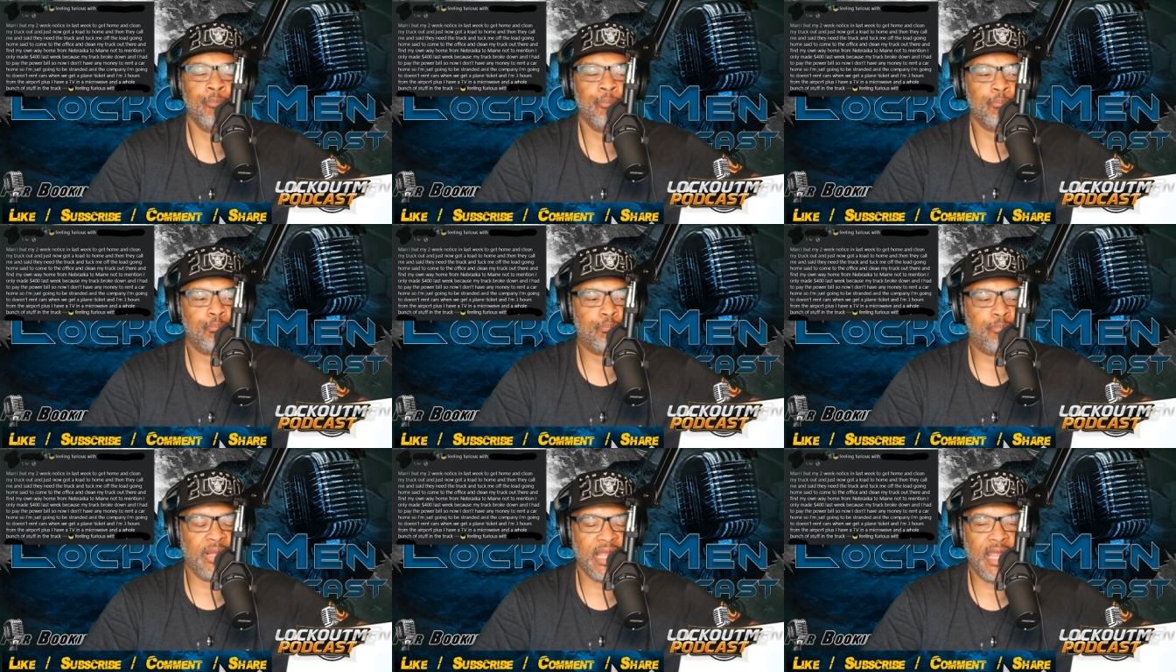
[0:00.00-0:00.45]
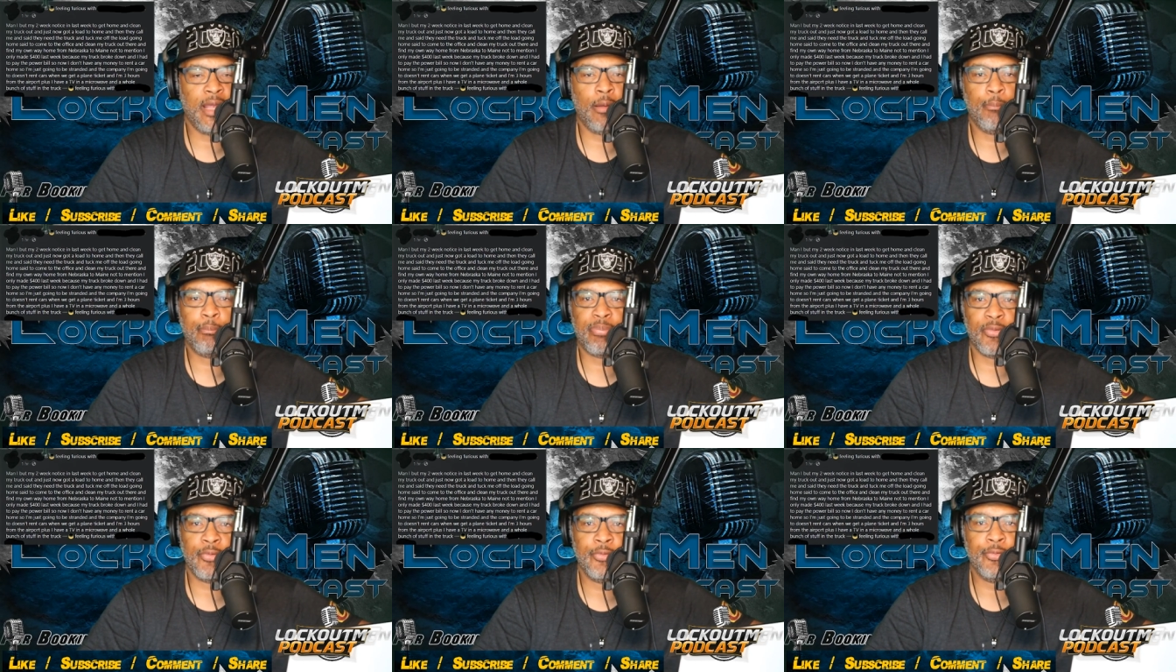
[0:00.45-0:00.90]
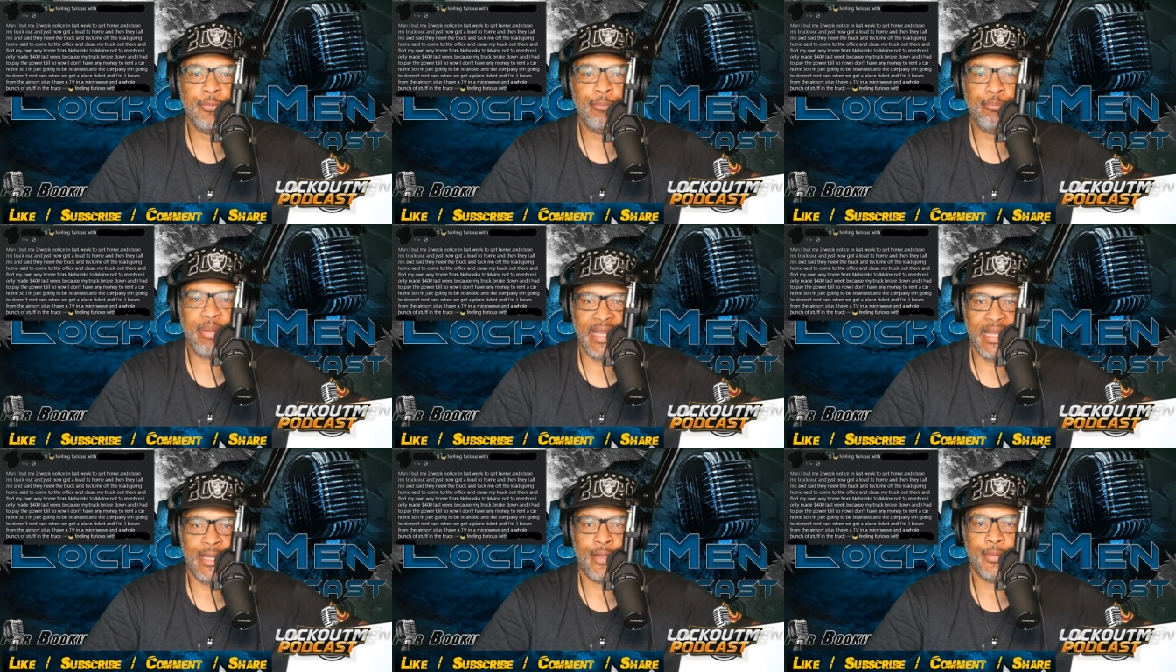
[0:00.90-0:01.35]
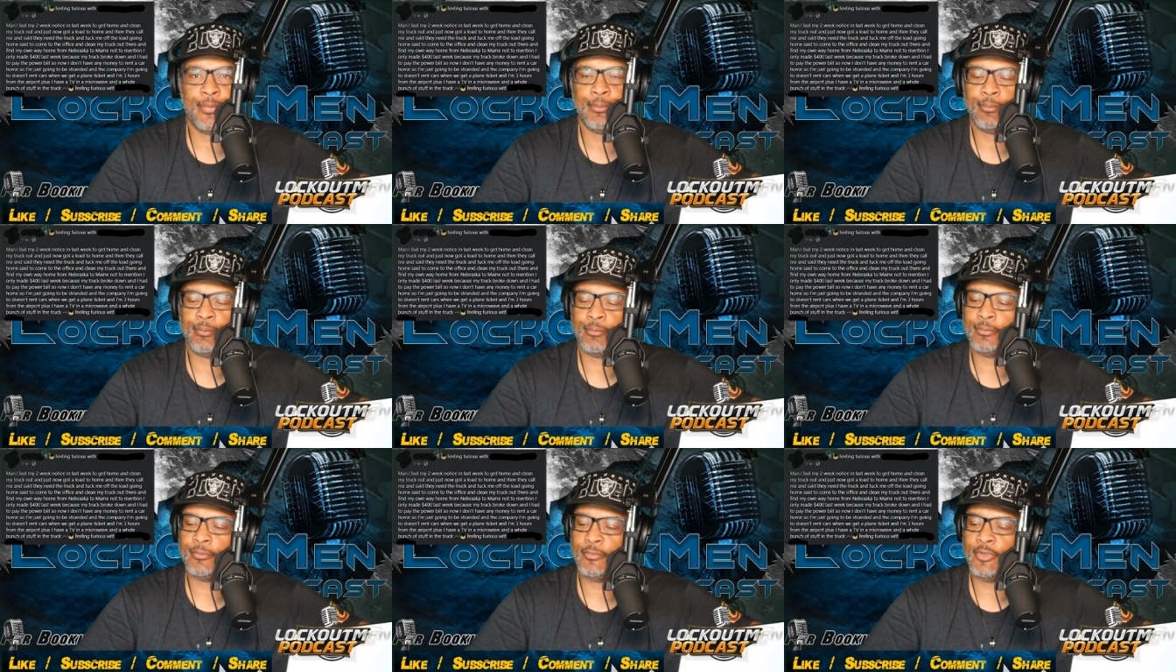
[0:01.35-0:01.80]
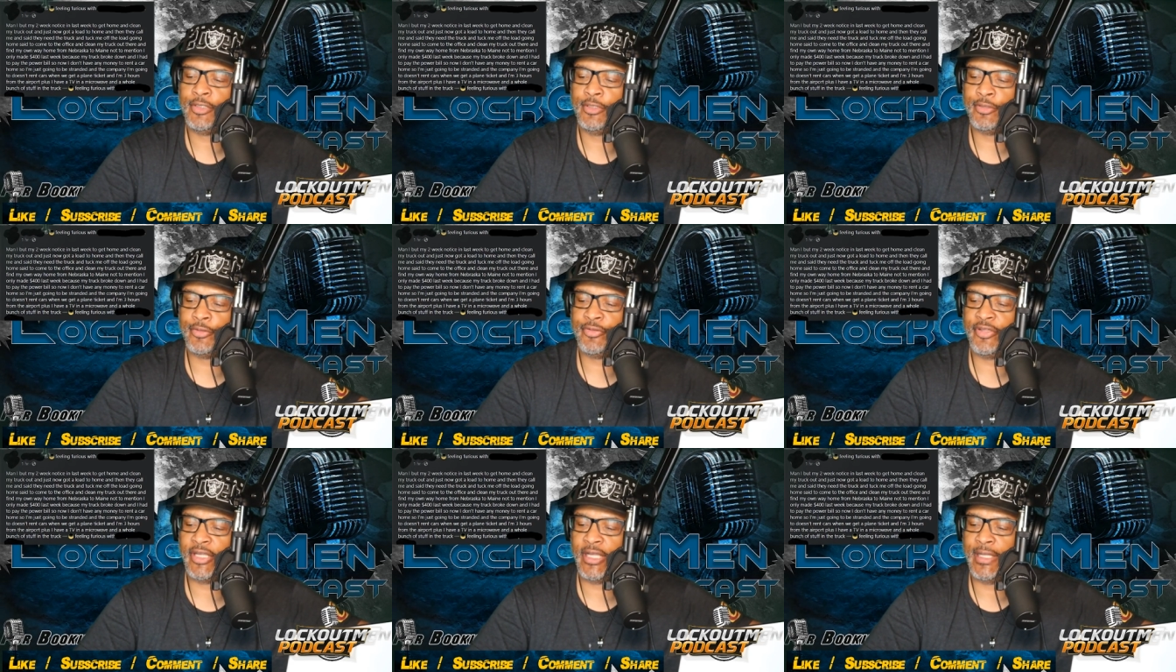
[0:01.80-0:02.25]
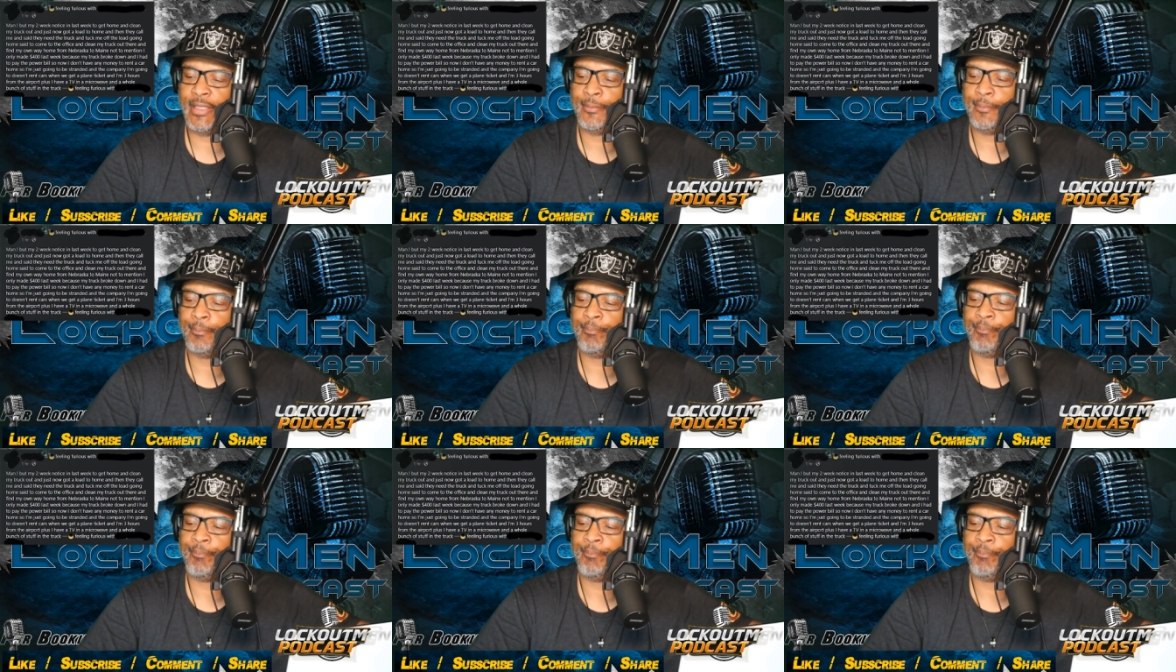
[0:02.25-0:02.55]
bam, boom, bam. You're done.